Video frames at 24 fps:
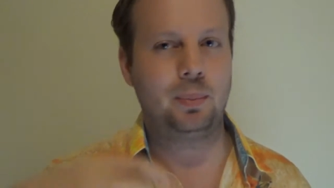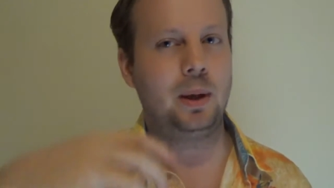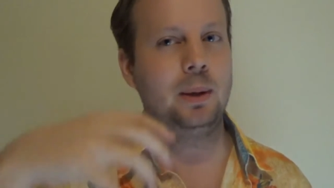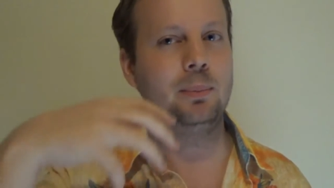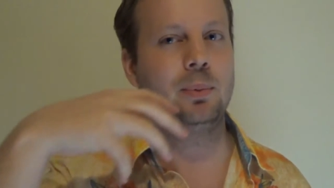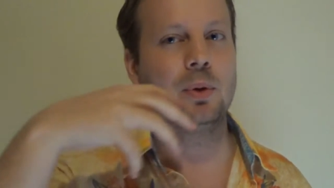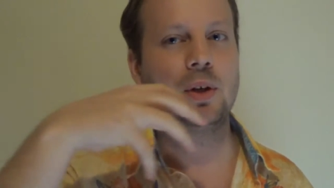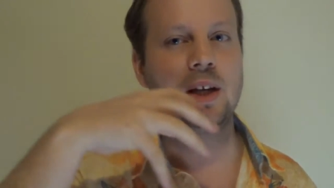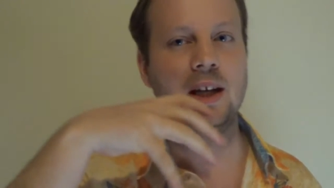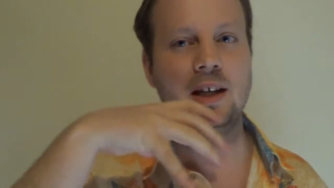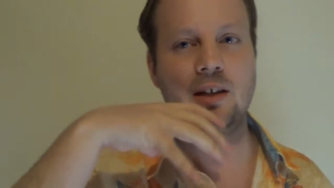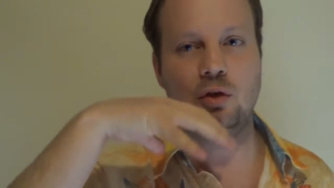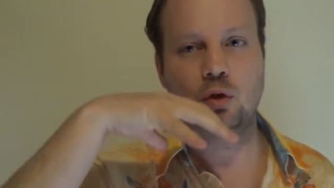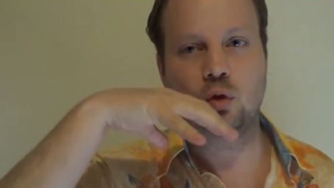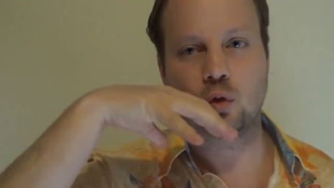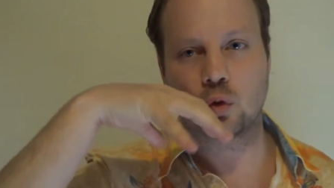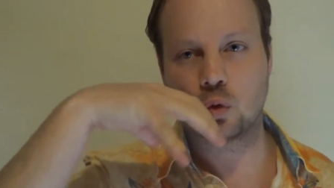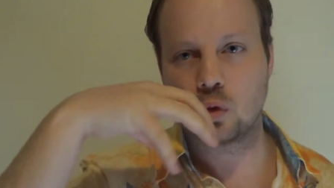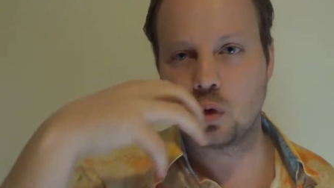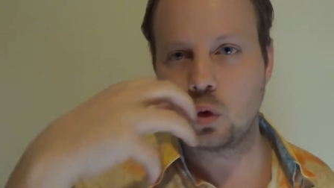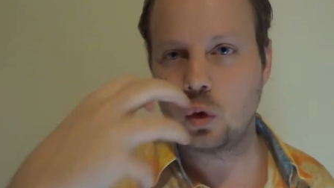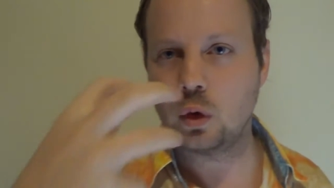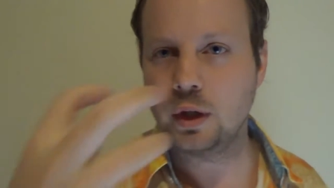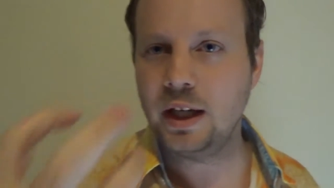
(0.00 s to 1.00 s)
People get
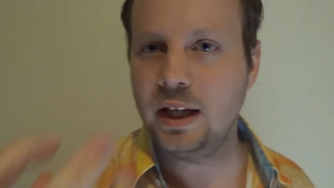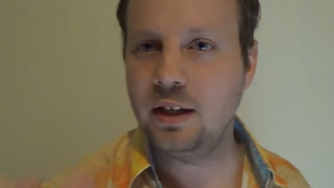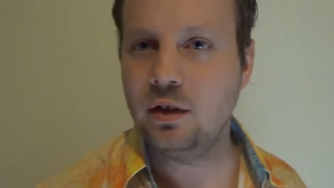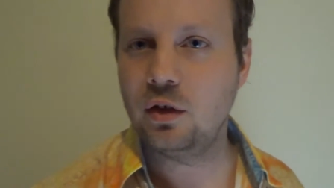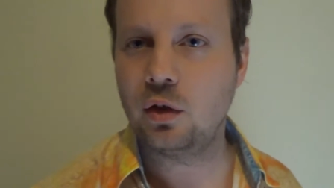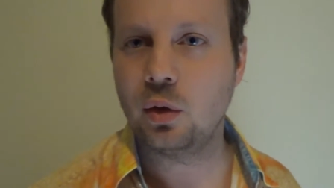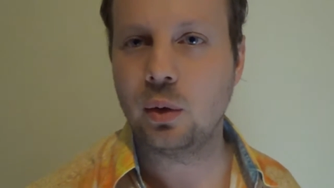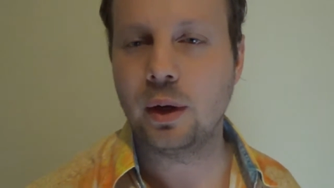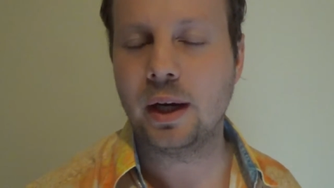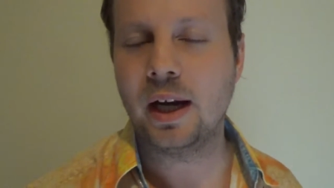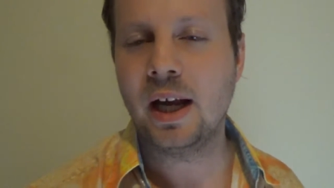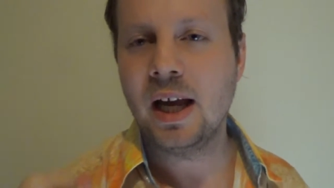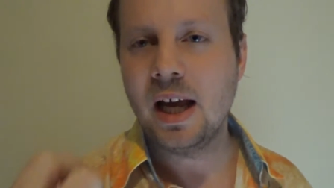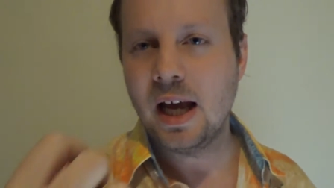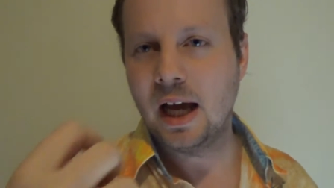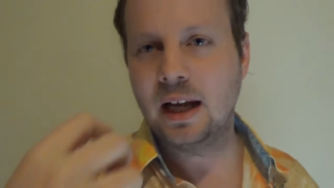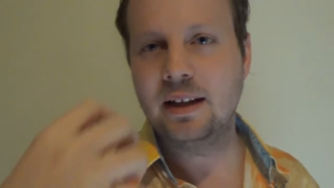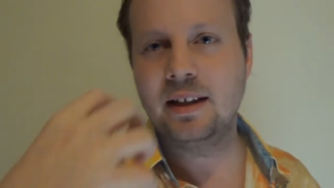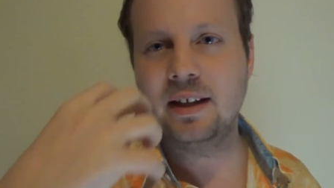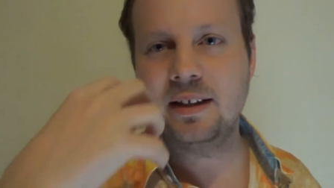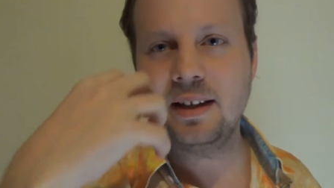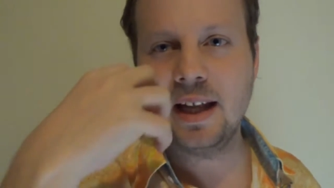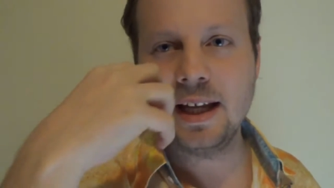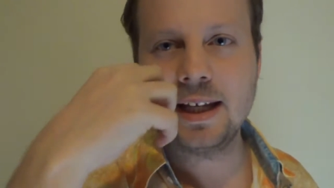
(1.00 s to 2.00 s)
drawn into it
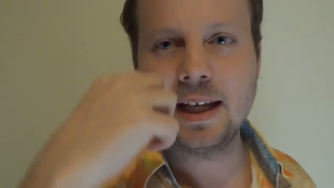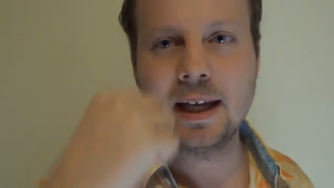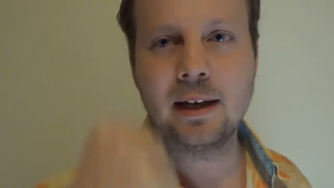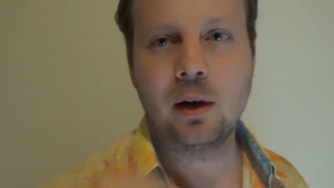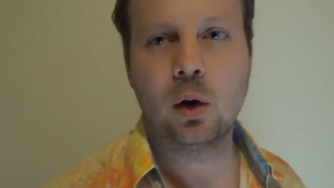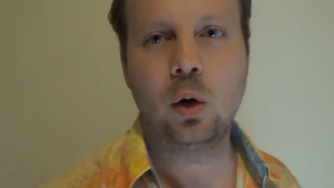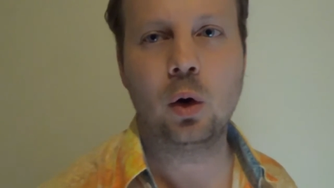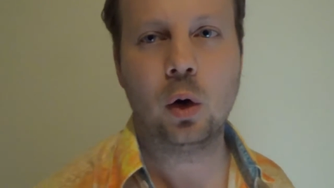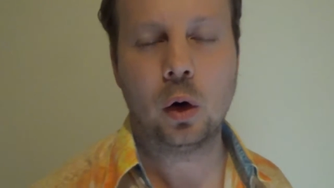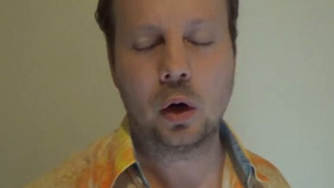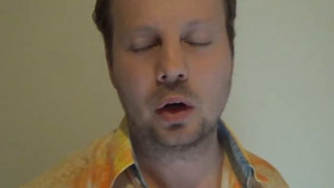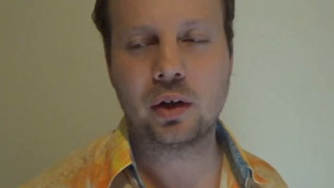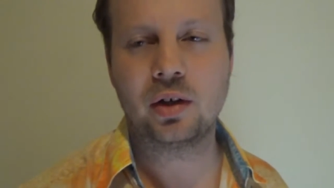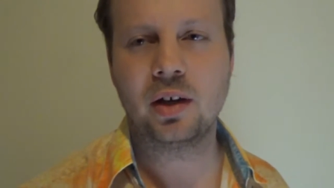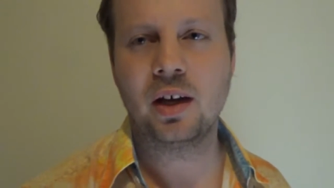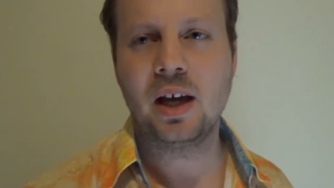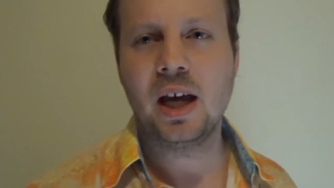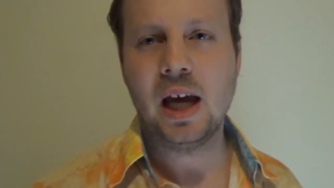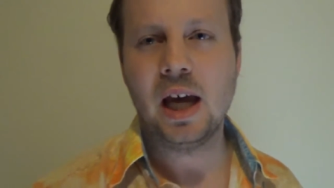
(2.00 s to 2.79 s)
and then they get hooked.